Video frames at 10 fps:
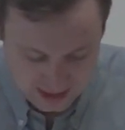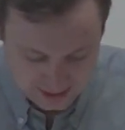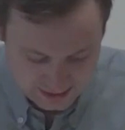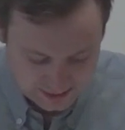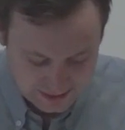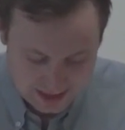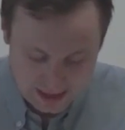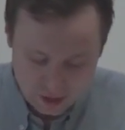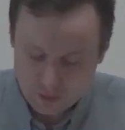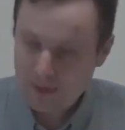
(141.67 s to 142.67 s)
It is
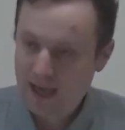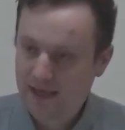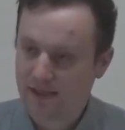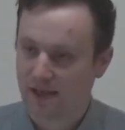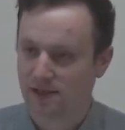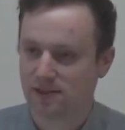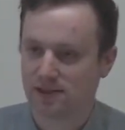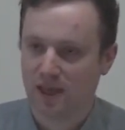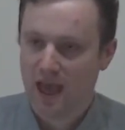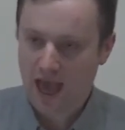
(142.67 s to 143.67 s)
He who made
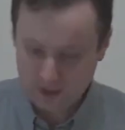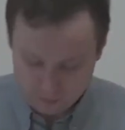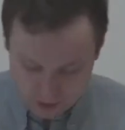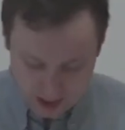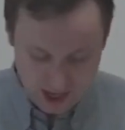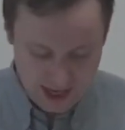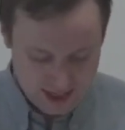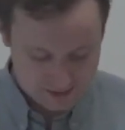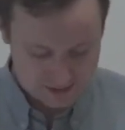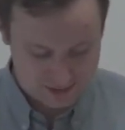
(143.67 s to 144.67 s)
us, and we are
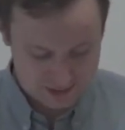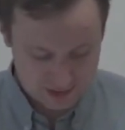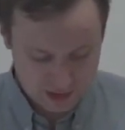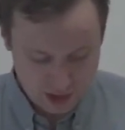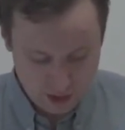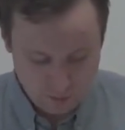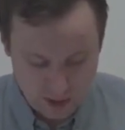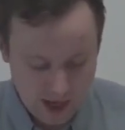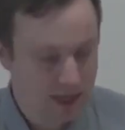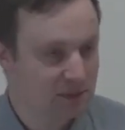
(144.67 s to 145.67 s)
His.
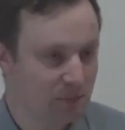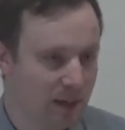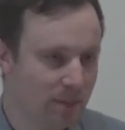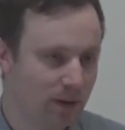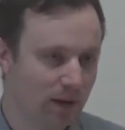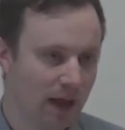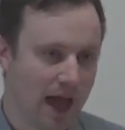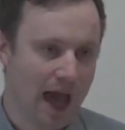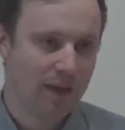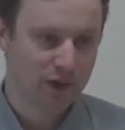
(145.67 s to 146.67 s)
We are His people
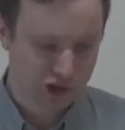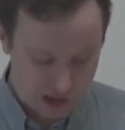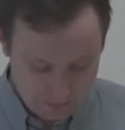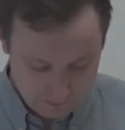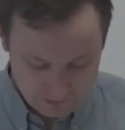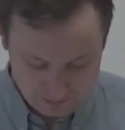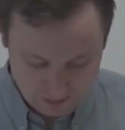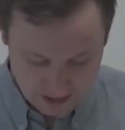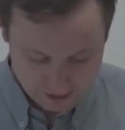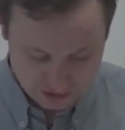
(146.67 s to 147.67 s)
and the sheep of His
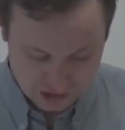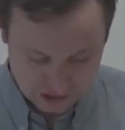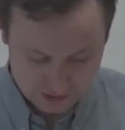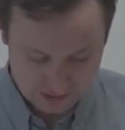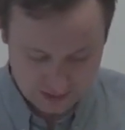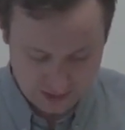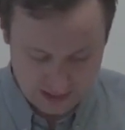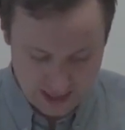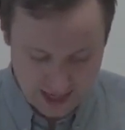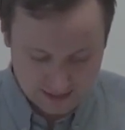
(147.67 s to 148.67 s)
pasture.
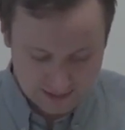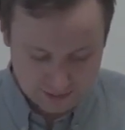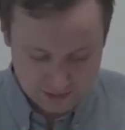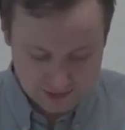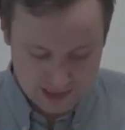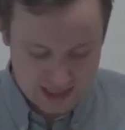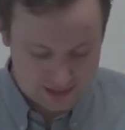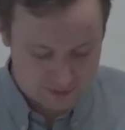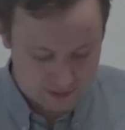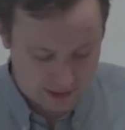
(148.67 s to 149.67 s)
Enter His
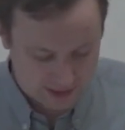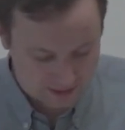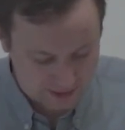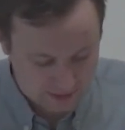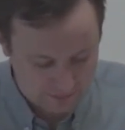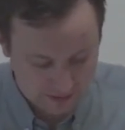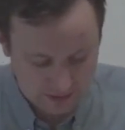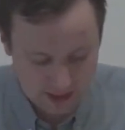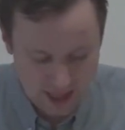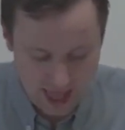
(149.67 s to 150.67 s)
gates with thanksgiving
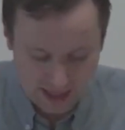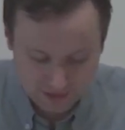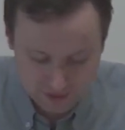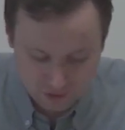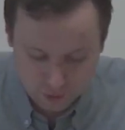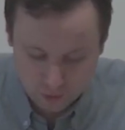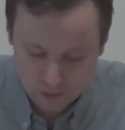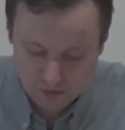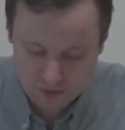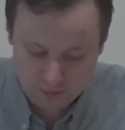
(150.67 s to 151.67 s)
and His
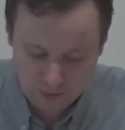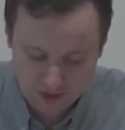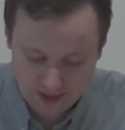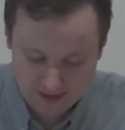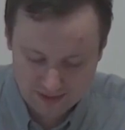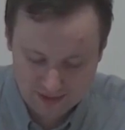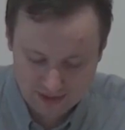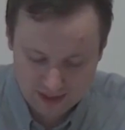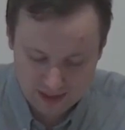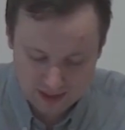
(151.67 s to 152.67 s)
courts with praise.
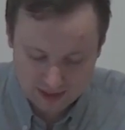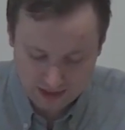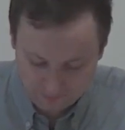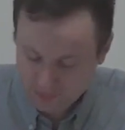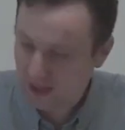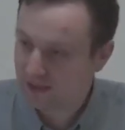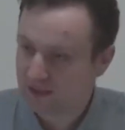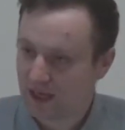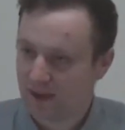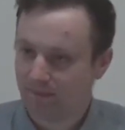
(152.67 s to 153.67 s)
Give
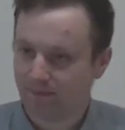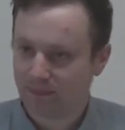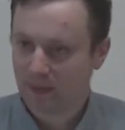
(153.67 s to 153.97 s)
thanks to Him.